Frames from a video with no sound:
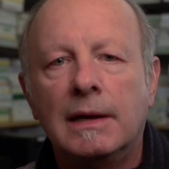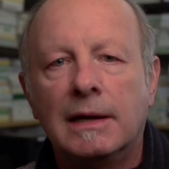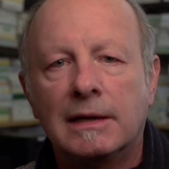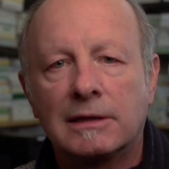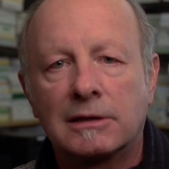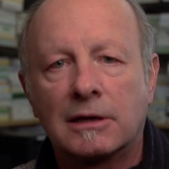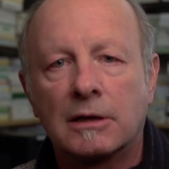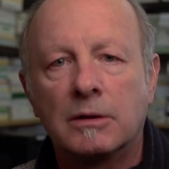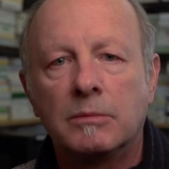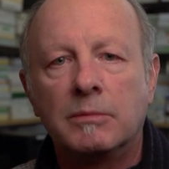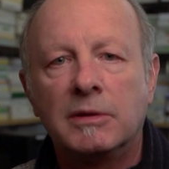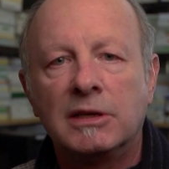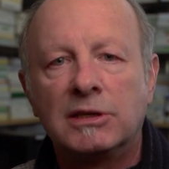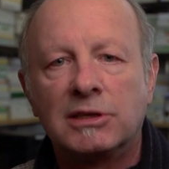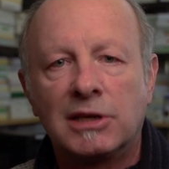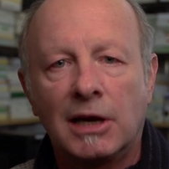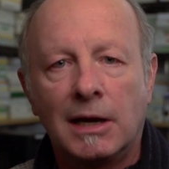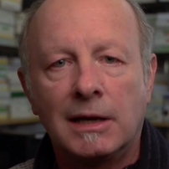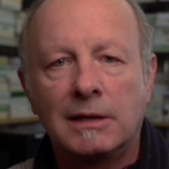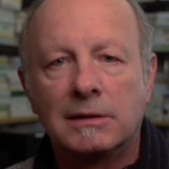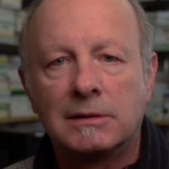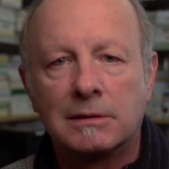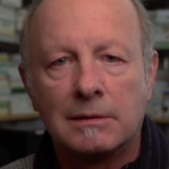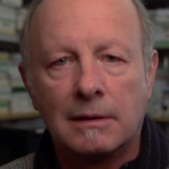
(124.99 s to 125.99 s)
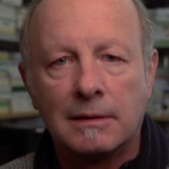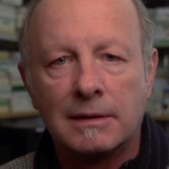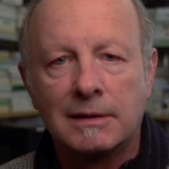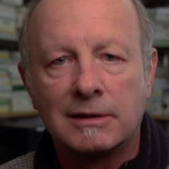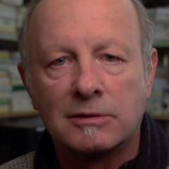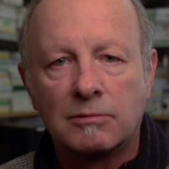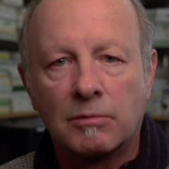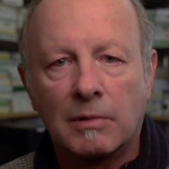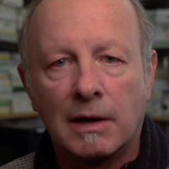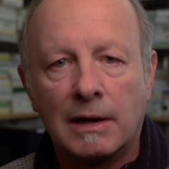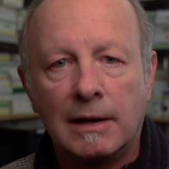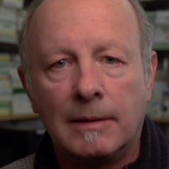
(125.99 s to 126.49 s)
is going to be changed in
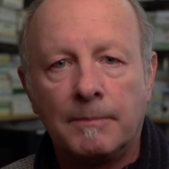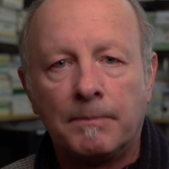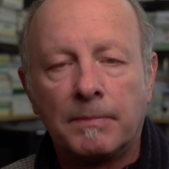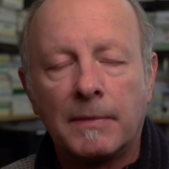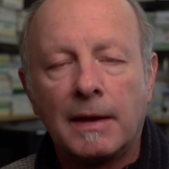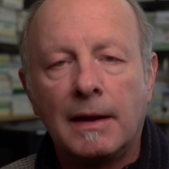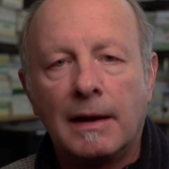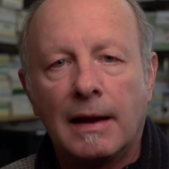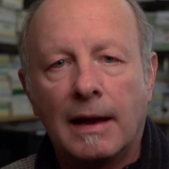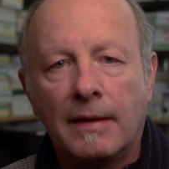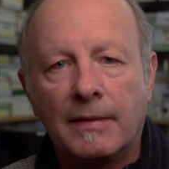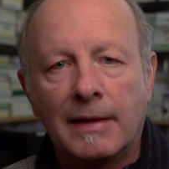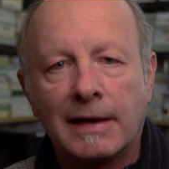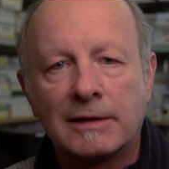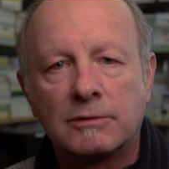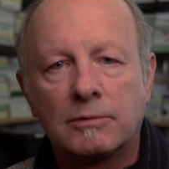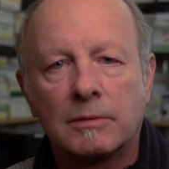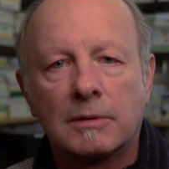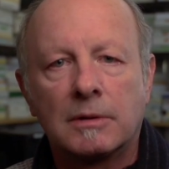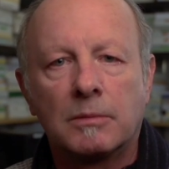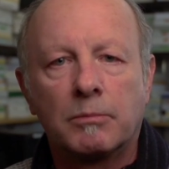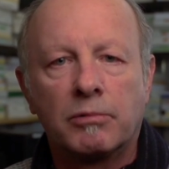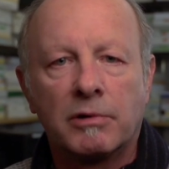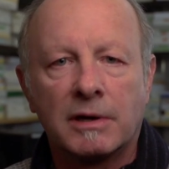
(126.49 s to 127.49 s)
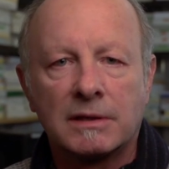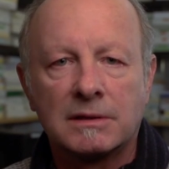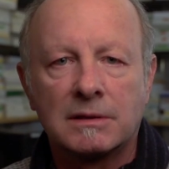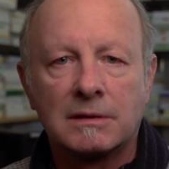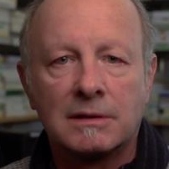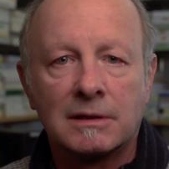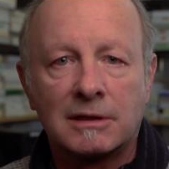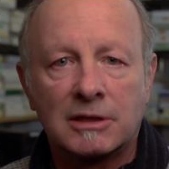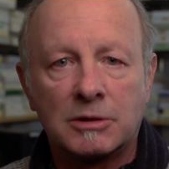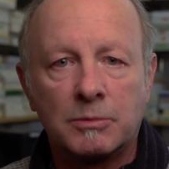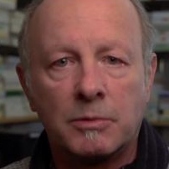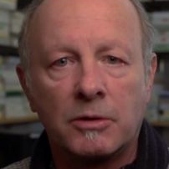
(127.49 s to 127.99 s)
this way. And that's what the
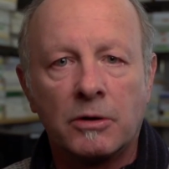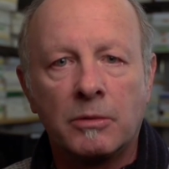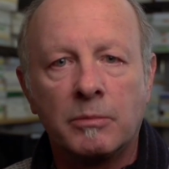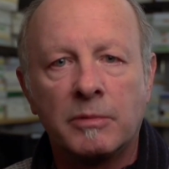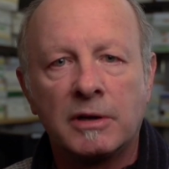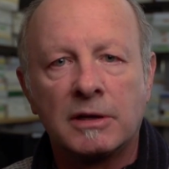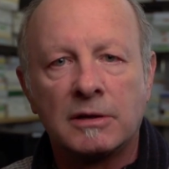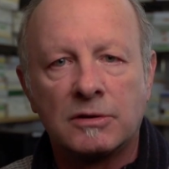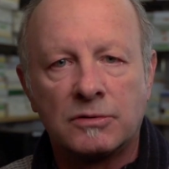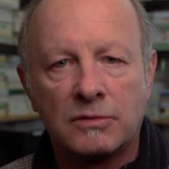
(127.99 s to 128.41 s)
present experiment